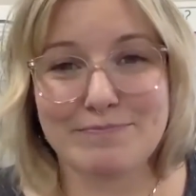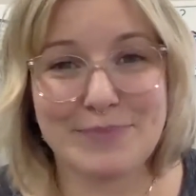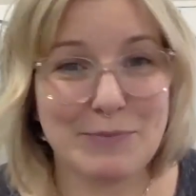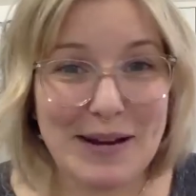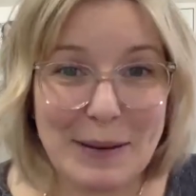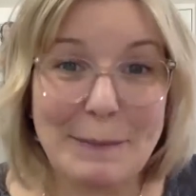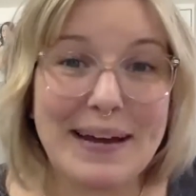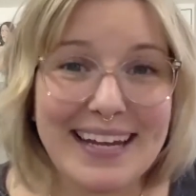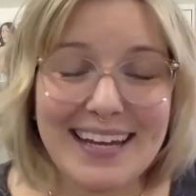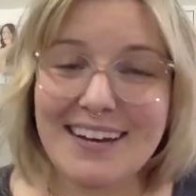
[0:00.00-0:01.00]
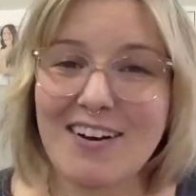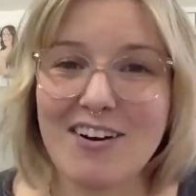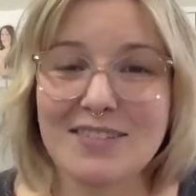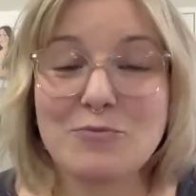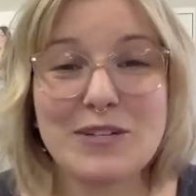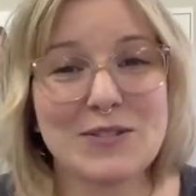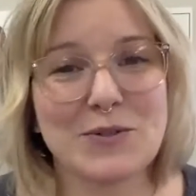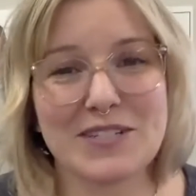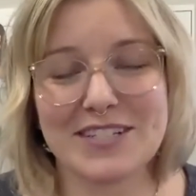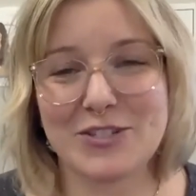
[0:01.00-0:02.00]
spending money on
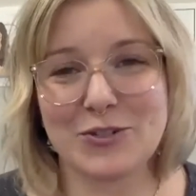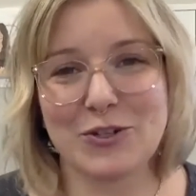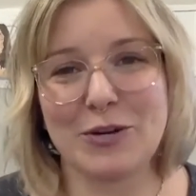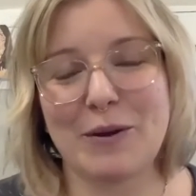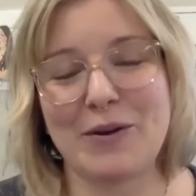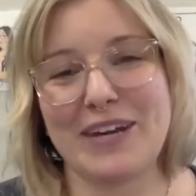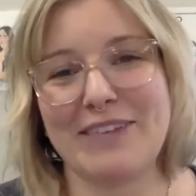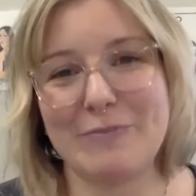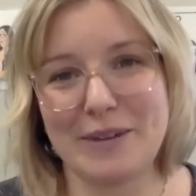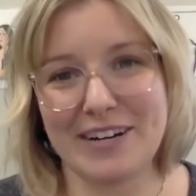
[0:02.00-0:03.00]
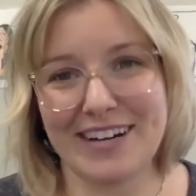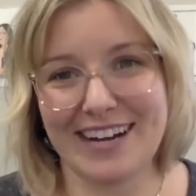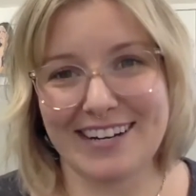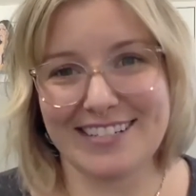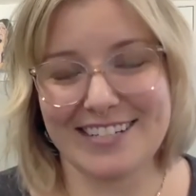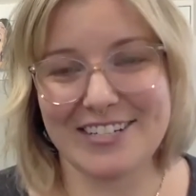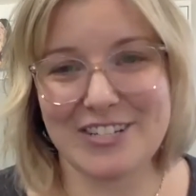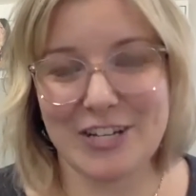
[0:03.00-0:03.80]
resources to learn about Native American heritage,